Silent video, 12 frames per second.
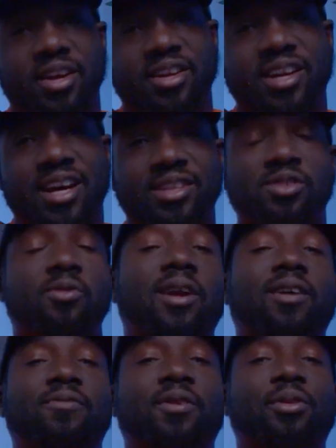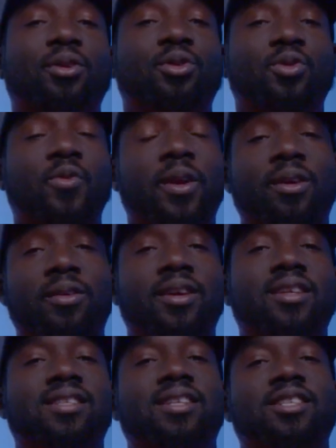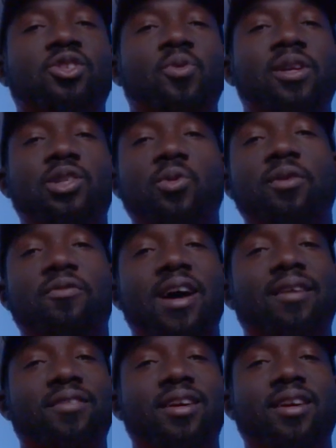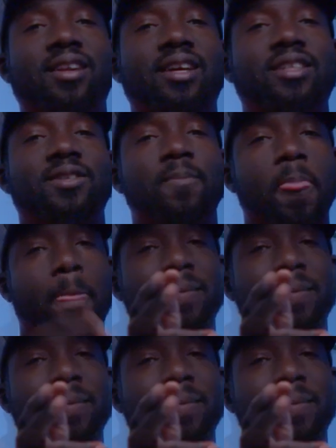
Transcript: here now, so without further ado, we're gonna get into this 2025 gun collection.